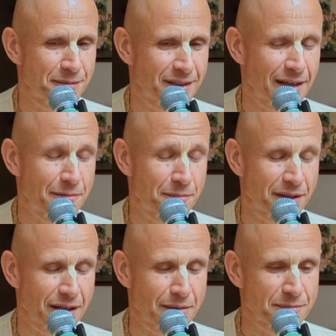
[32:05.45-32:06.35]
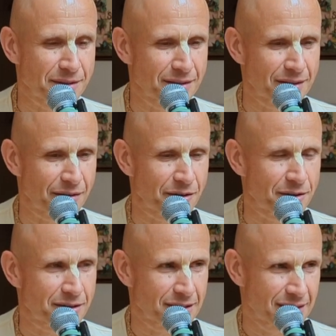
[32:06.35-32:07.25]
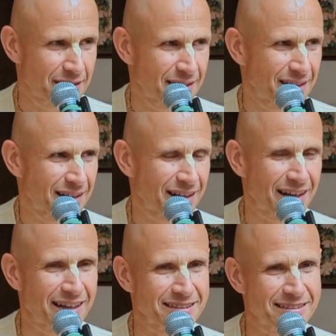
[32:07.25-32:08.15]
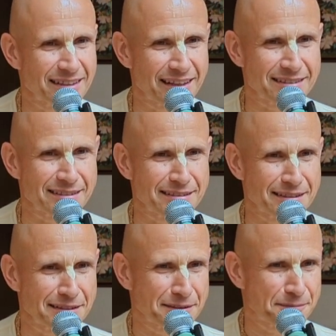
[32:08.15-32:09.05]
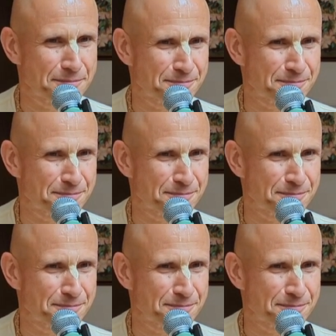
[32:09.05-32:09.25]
can become our highest ecstasies.